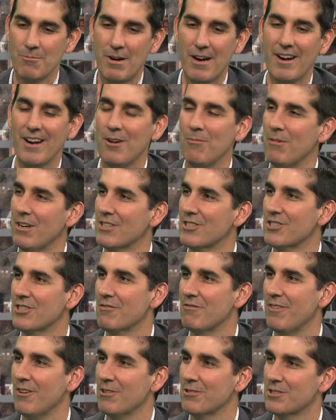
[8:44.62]
about how much
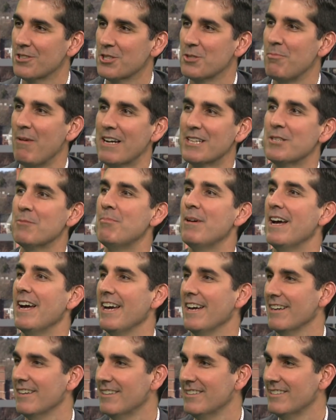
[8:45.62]
should folks expect to
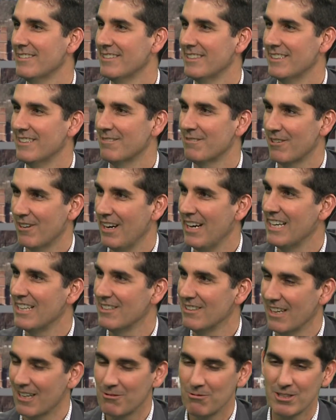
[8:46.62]
pay for a
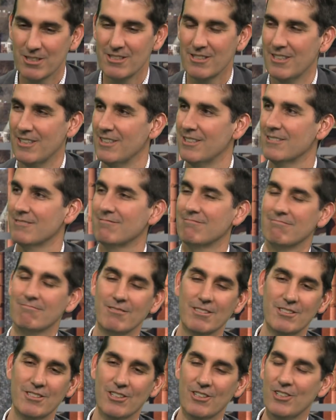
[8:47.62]
head? Like, what's a
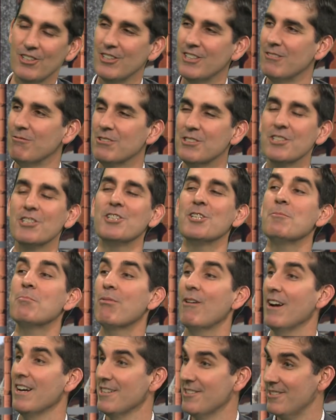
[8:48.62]
good
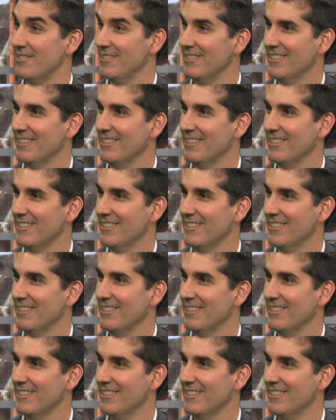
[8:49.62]
price?